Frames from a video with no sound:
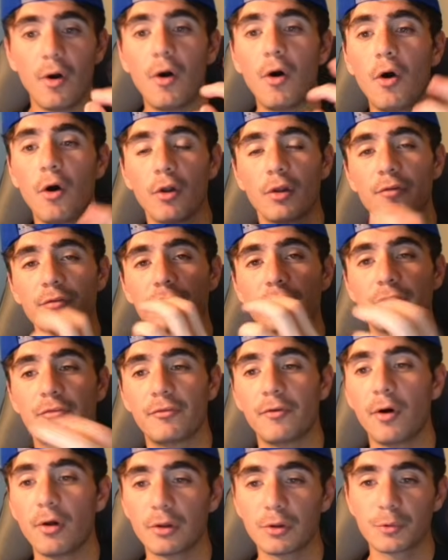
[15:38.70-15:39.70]
all of the
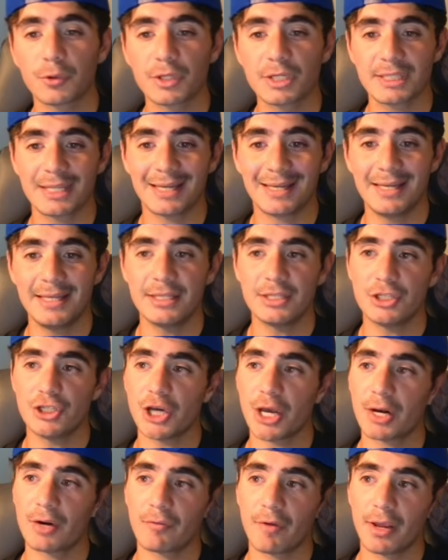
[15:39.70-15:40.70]
followers that he's
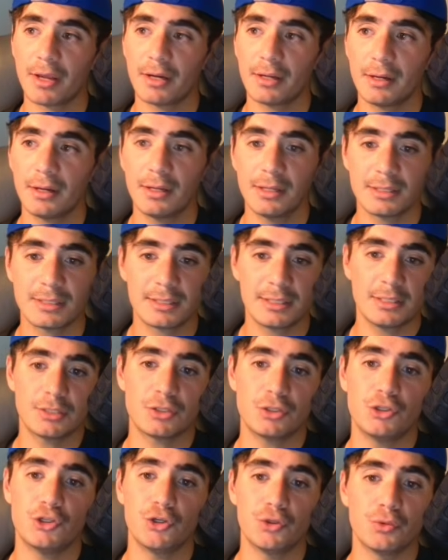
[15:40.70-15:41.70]
generated
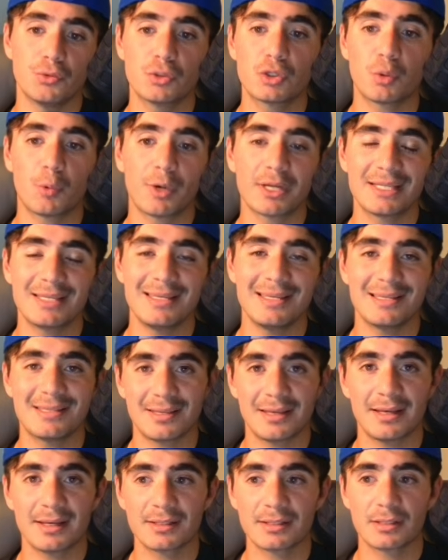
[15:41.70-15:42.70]
since June
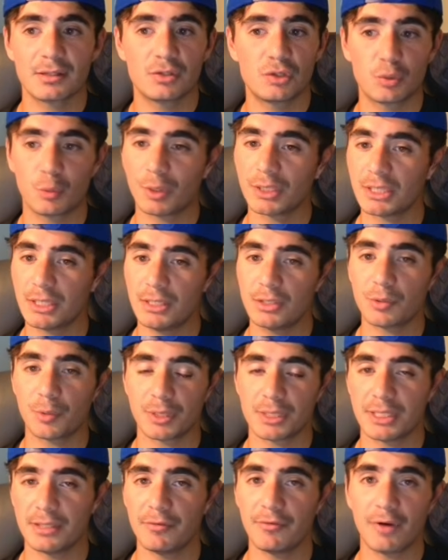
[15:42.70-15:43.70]
26th,
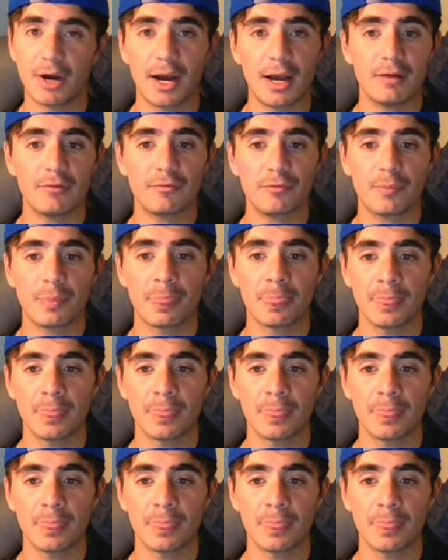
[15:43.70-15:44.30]
2025.